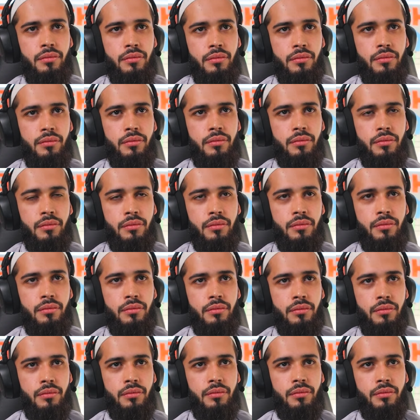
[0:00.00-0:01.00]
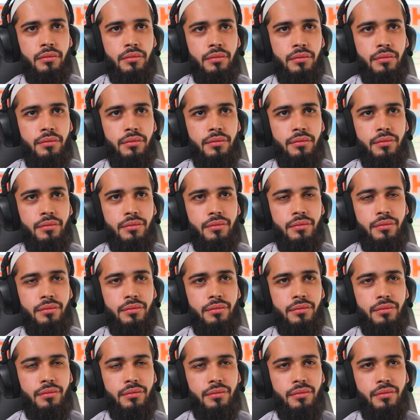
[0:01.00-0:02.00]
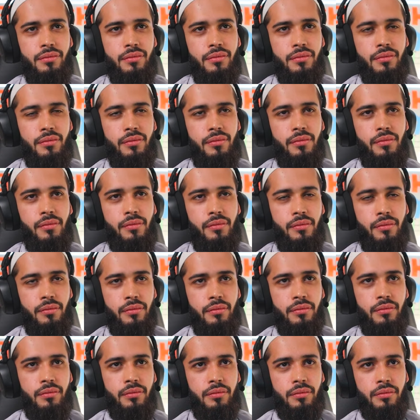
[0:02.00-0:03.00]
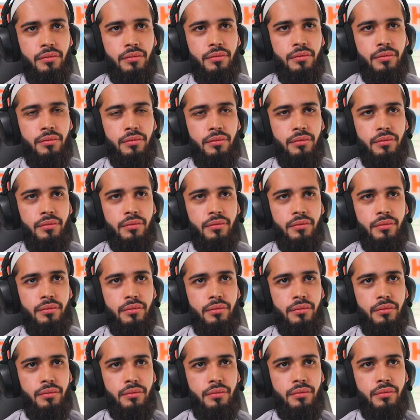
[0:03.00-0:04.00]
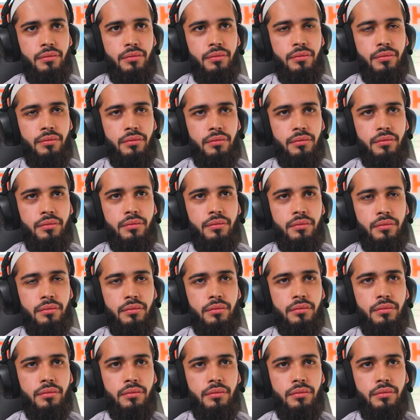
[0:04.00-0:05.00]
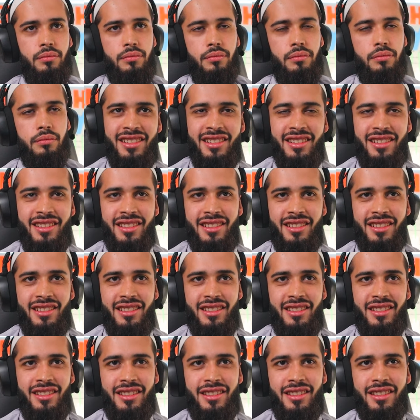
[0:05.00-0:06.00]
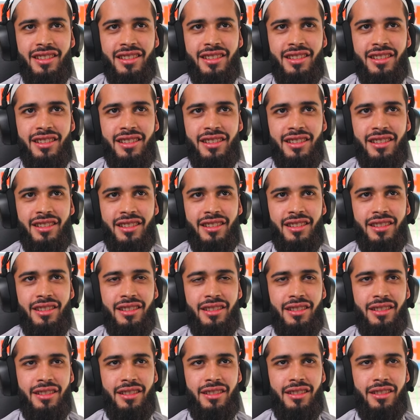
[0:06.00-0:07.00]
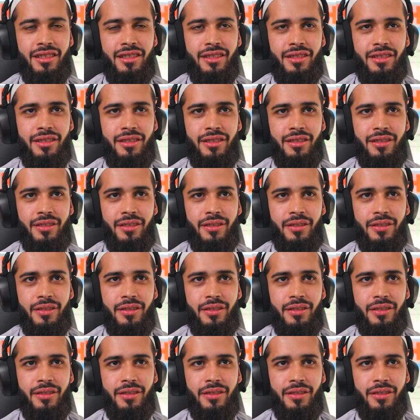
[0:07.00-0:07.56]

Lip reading: [no speech]